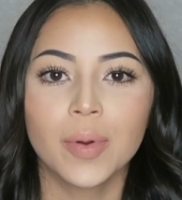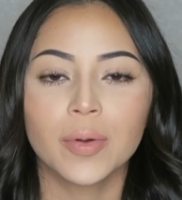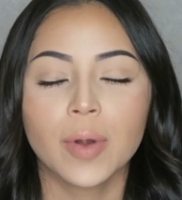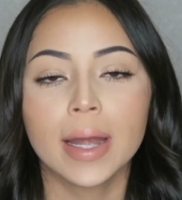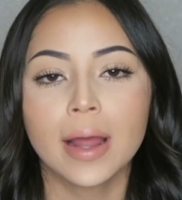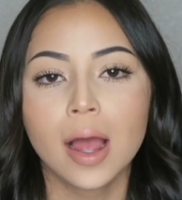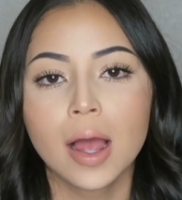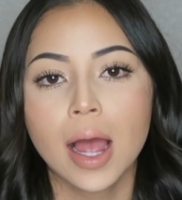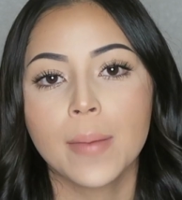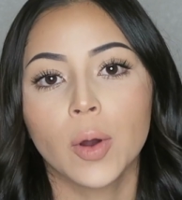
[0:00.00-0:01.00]
but right
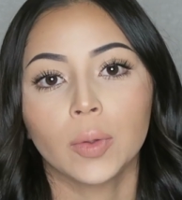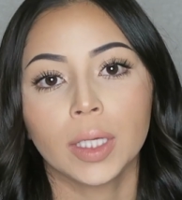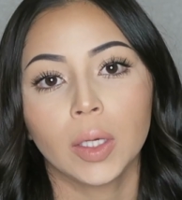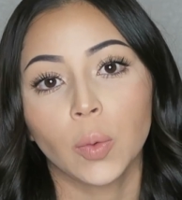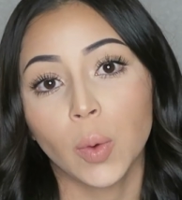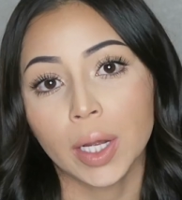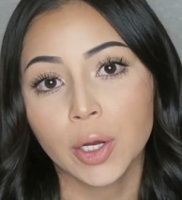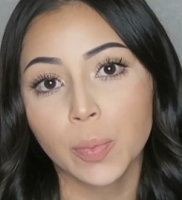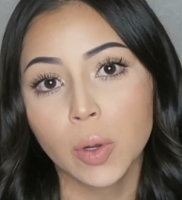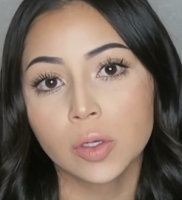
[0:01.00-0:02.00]
now I'm only 1
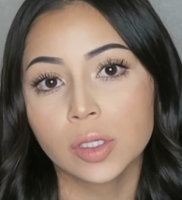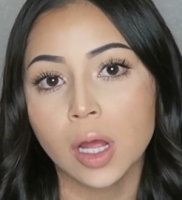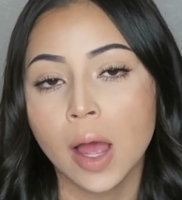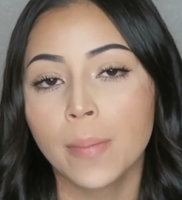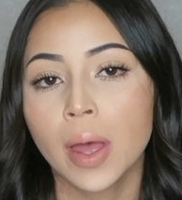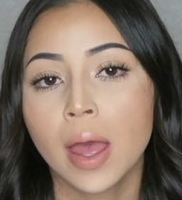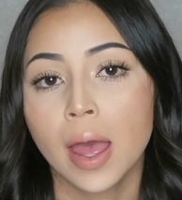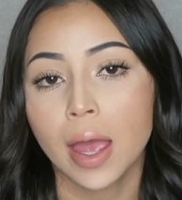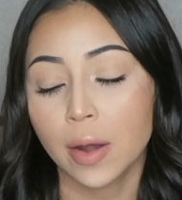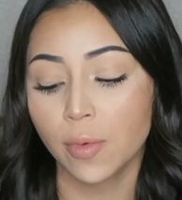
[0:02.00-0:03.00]
year post-op,
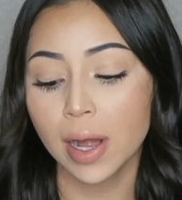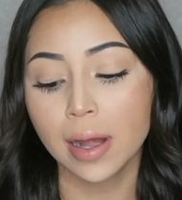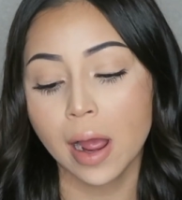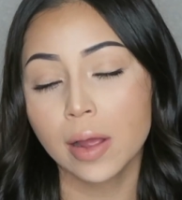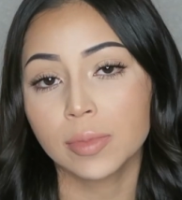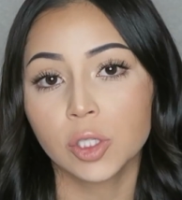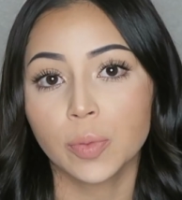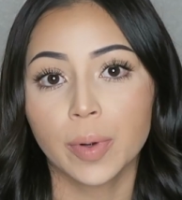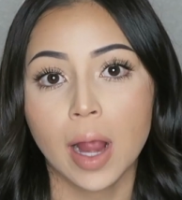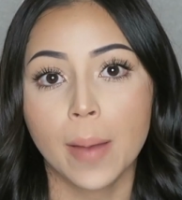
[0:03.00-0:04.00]
and right now I'm
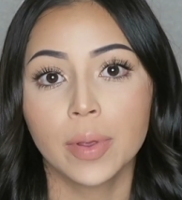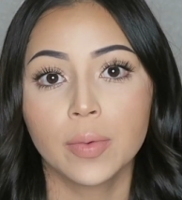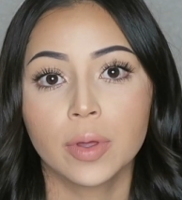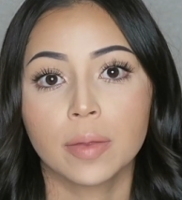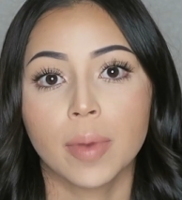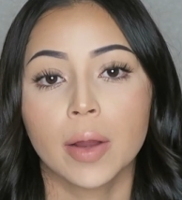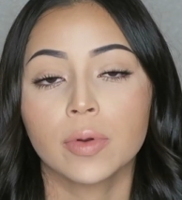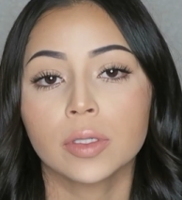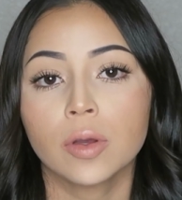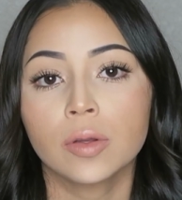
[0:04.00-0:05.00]
super happy with my
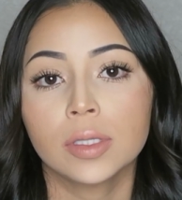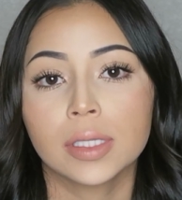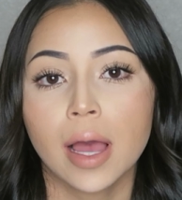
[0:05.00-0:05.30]
results.